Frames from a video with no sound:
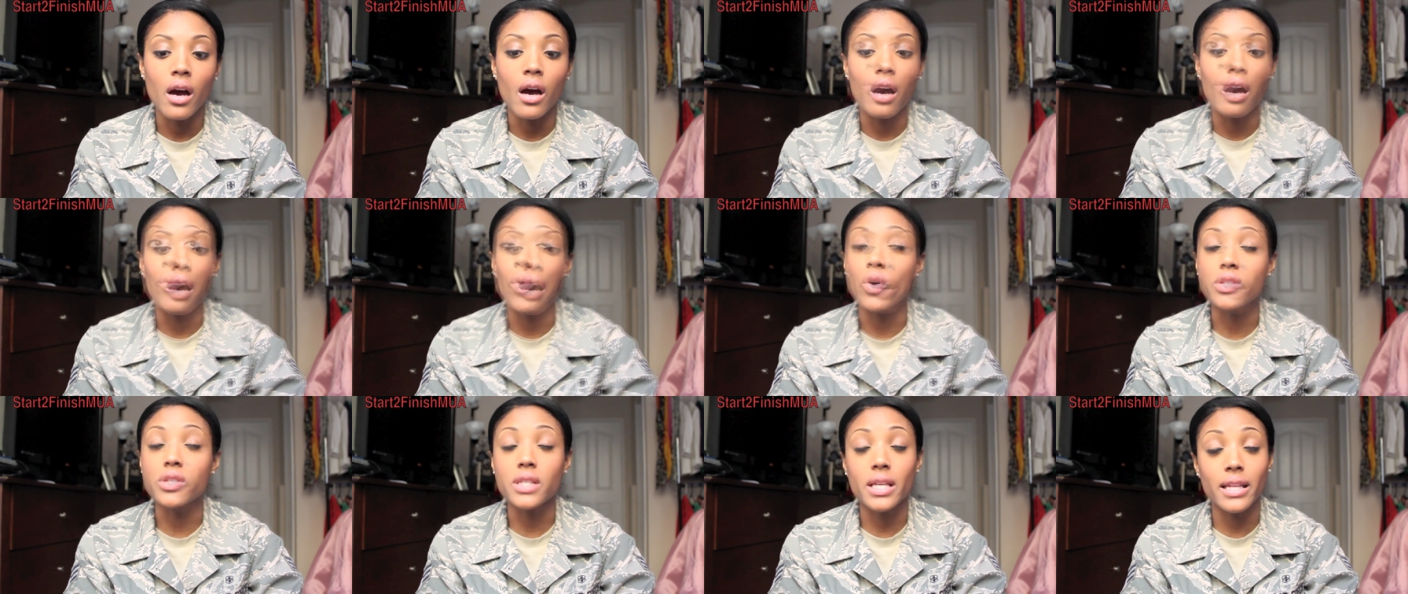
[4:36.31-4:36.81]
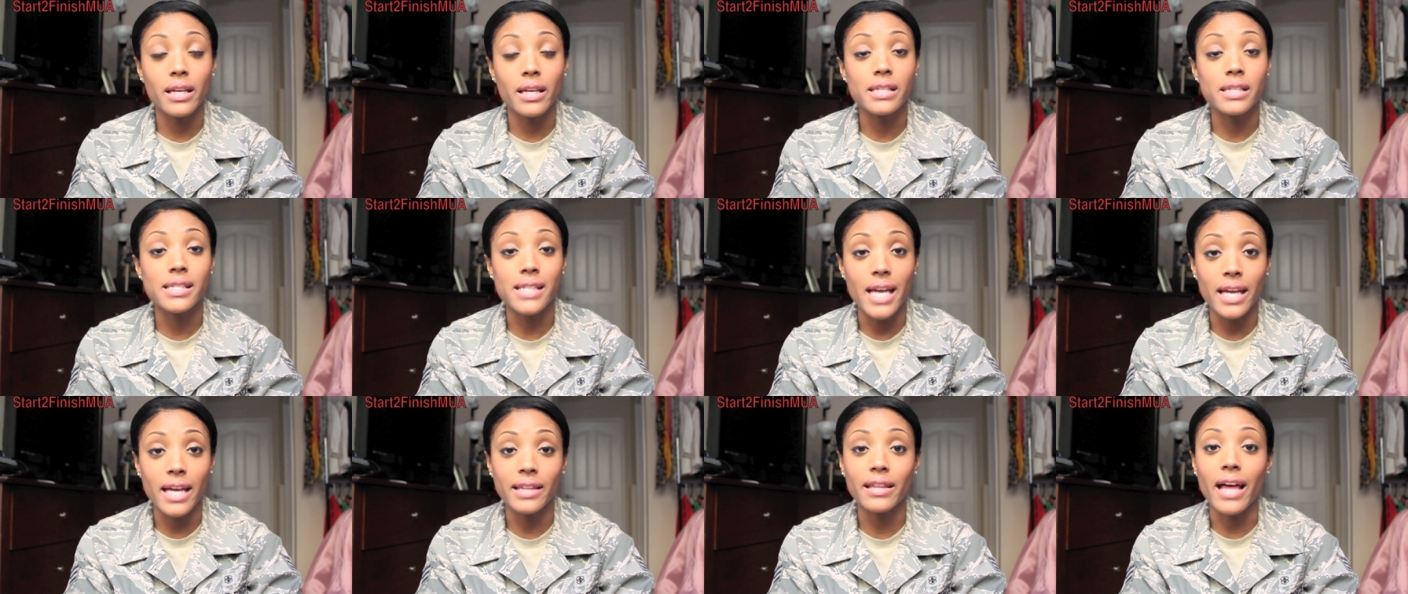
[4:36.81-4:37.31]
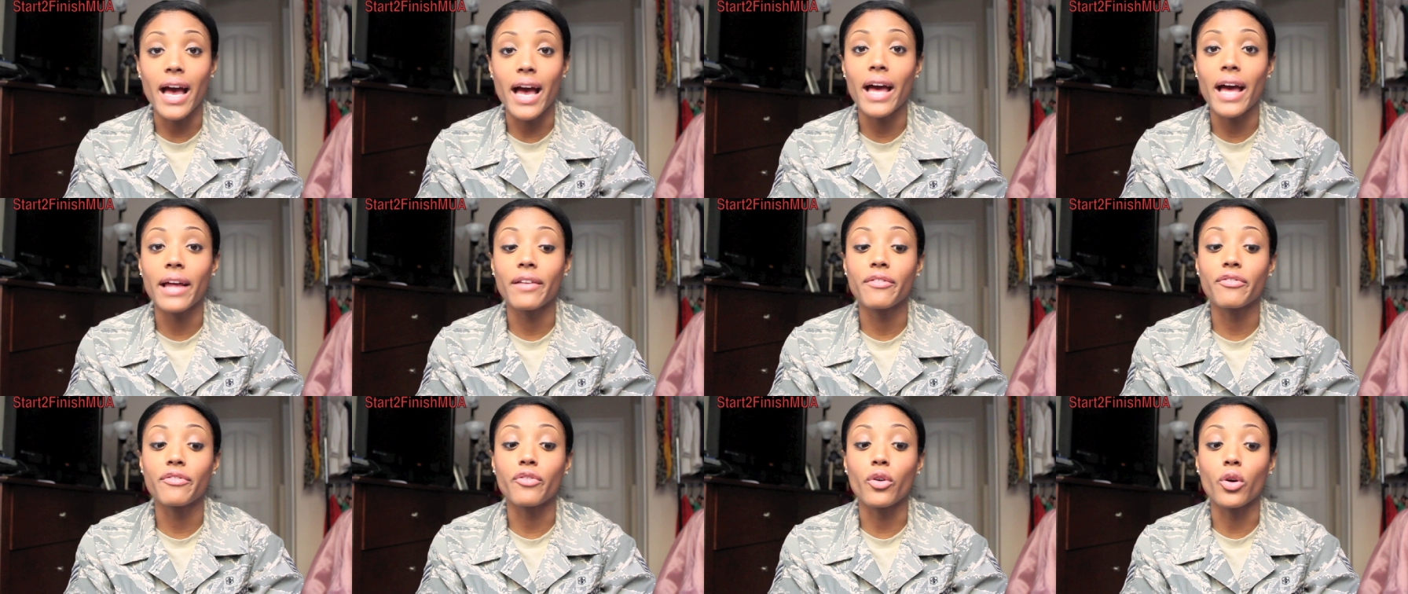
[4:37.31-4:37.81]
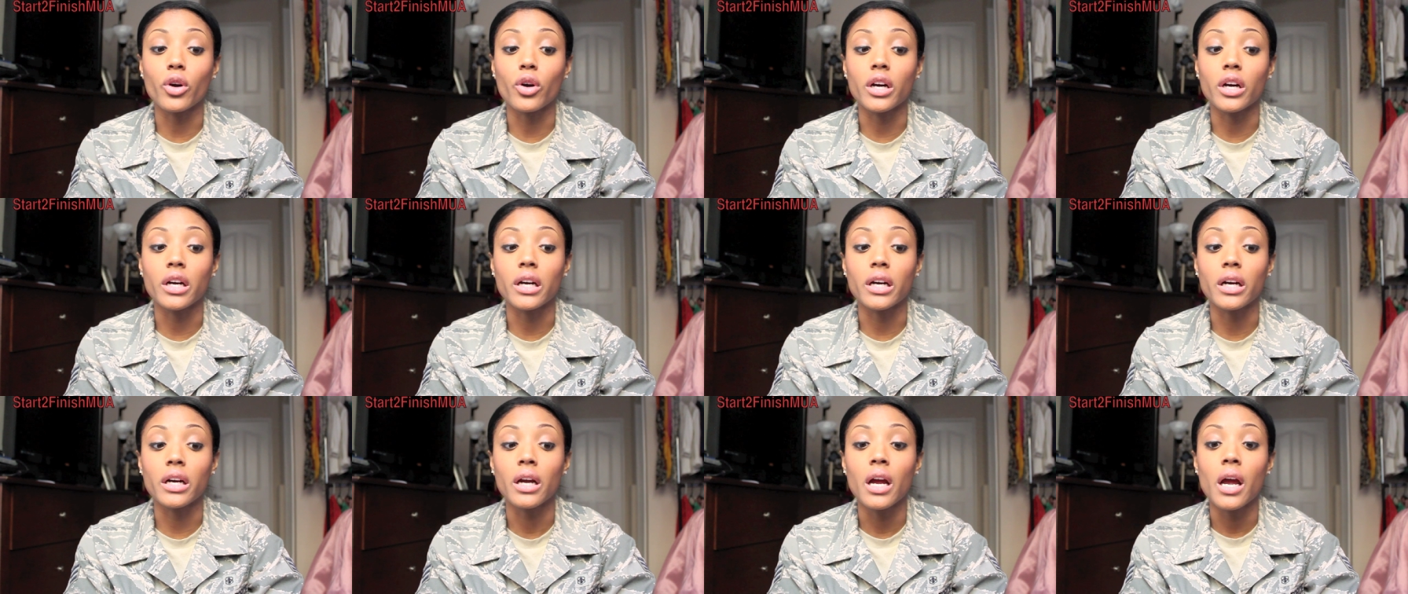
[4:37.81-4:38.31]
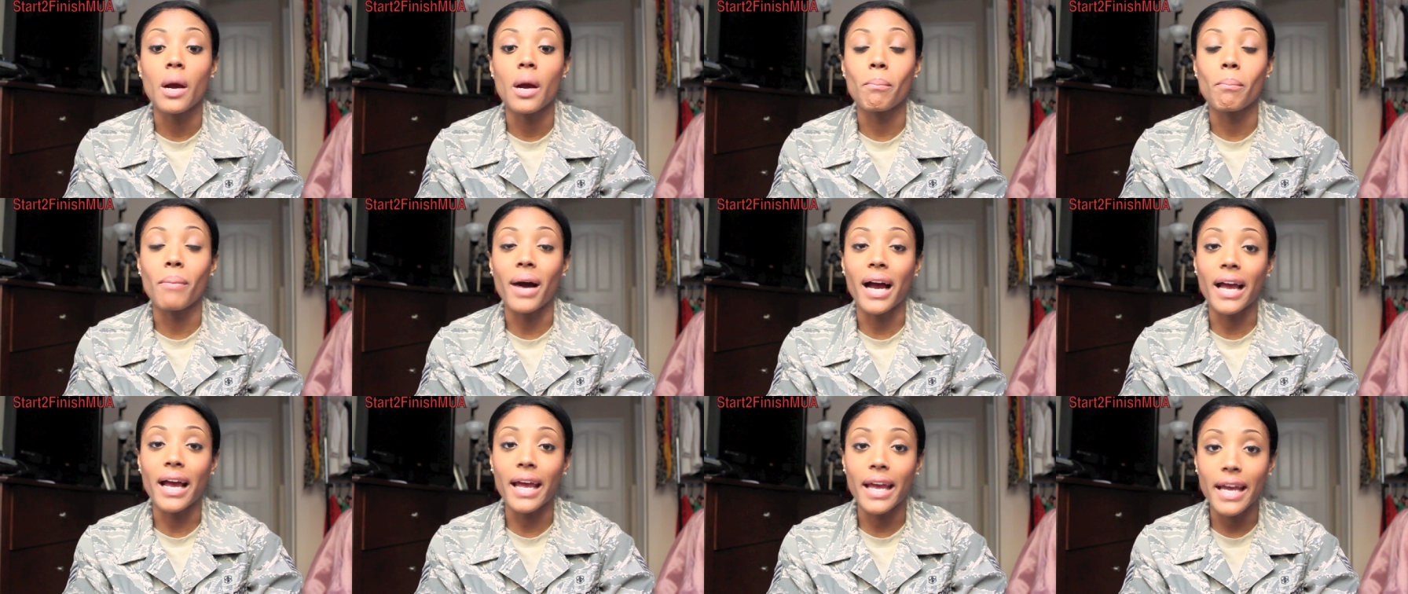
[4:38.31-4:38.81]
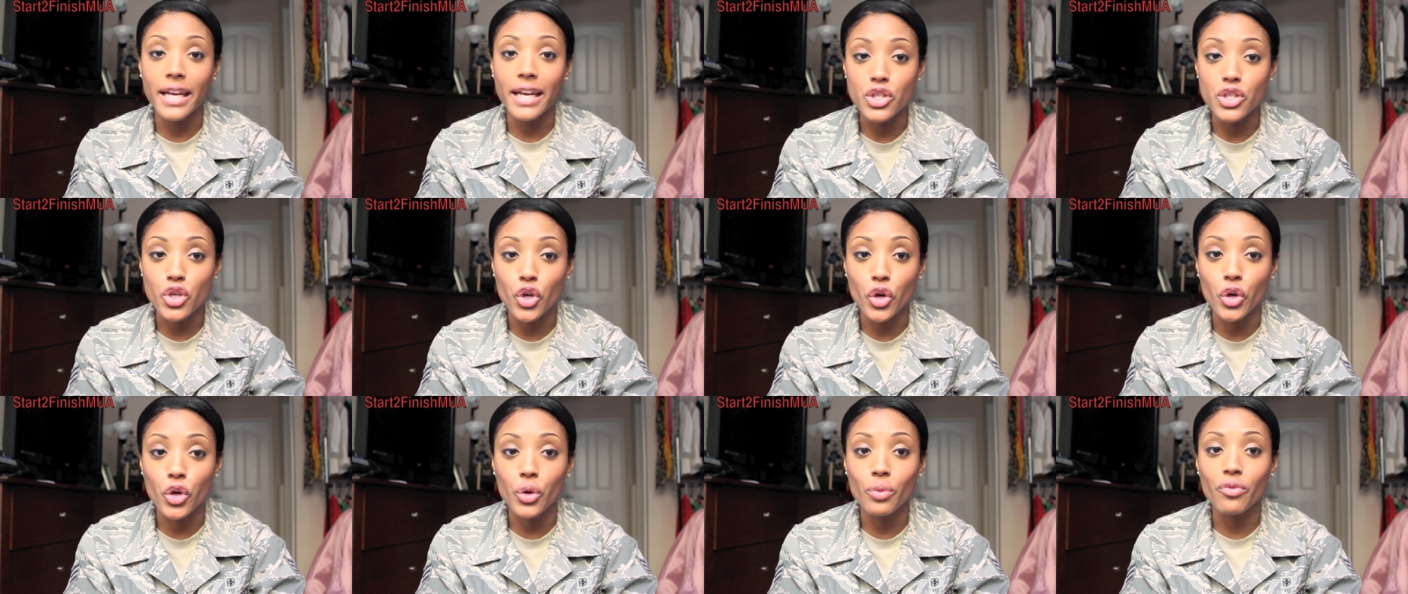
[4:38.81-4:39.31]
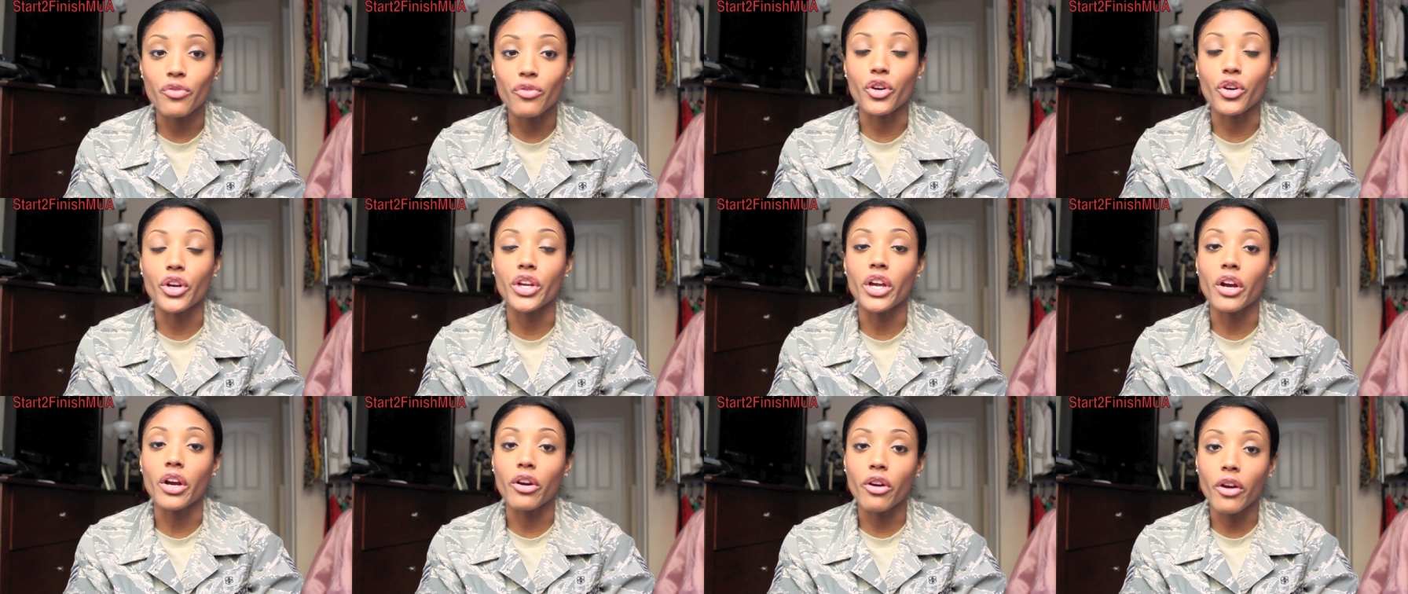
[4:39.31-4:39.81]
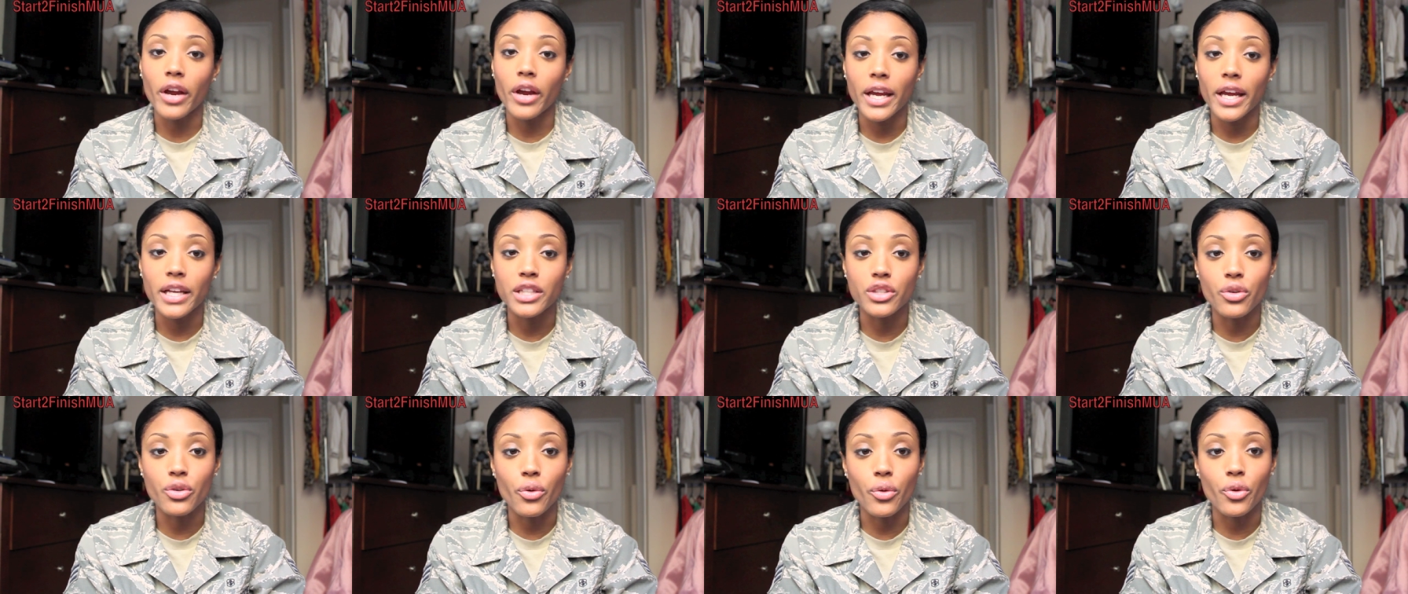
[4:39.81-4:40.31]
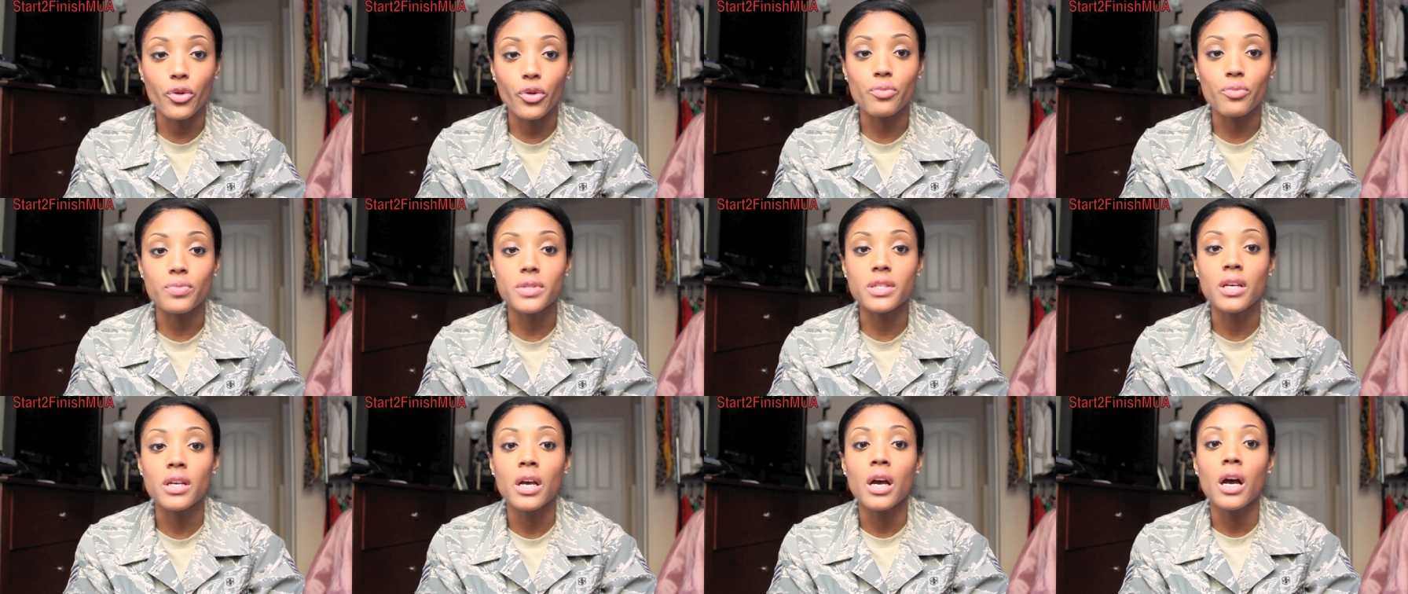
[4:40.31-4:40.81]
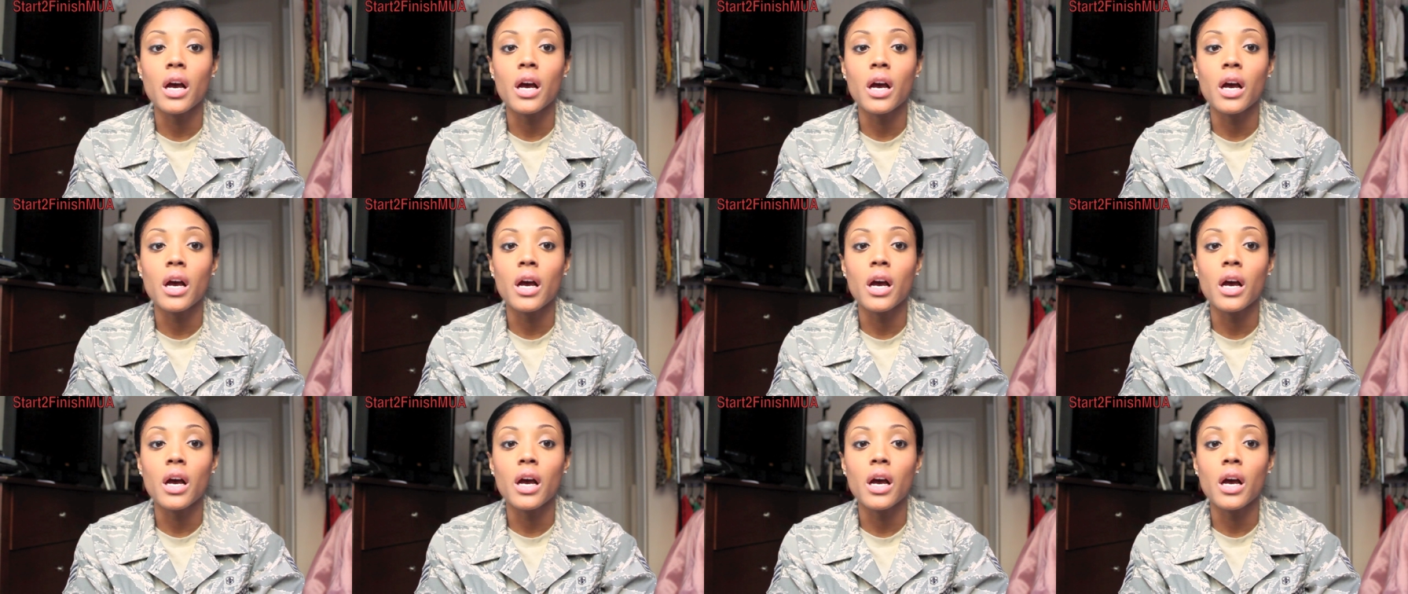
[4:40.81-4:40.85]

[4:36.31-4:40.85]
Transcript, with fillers: I will say that for my age group, for younger age groups,